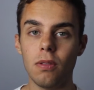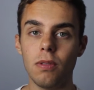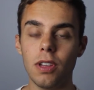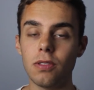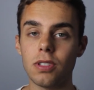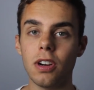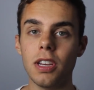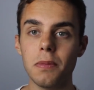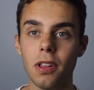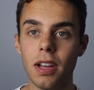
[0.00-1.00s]
We used our
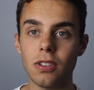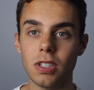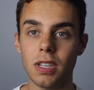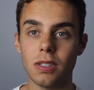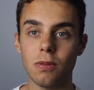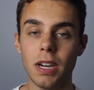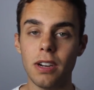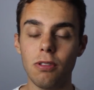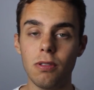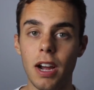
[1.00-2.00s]
email address as a way
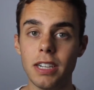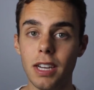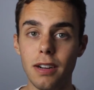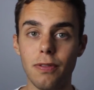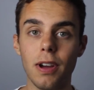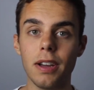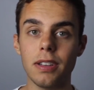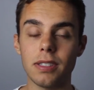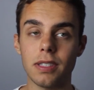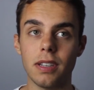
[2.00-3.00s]
to identify
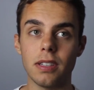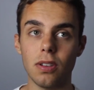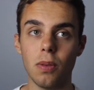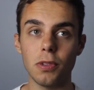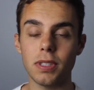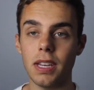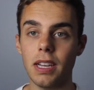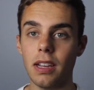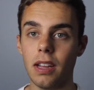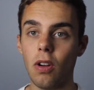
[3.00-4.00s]
us. It's almost
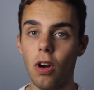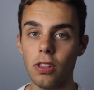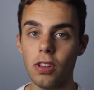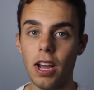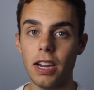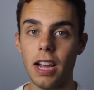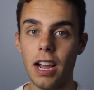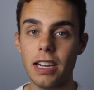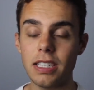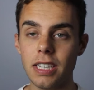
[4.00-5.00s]
like an online
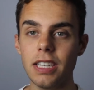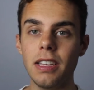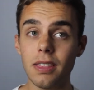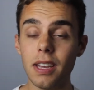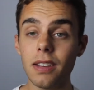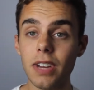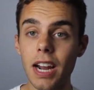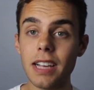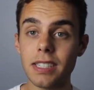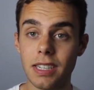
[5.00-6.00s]
I D. Think of it
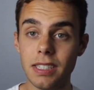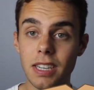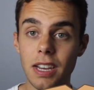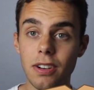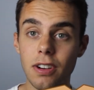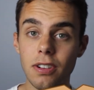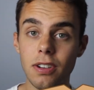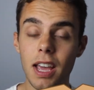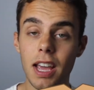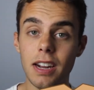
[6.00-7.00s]
as a
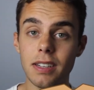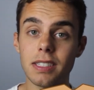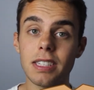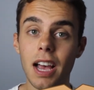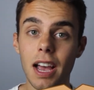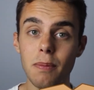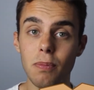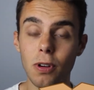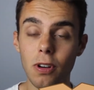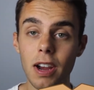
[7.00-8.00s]
container, and as time
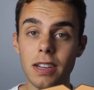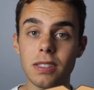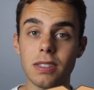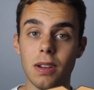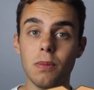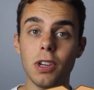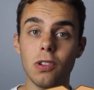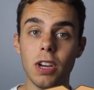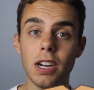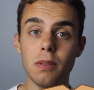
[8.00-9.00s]
progressed and we
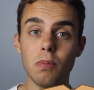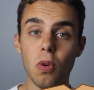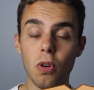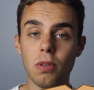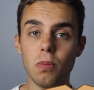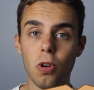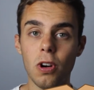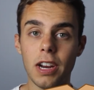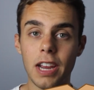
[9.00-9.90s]
created more and more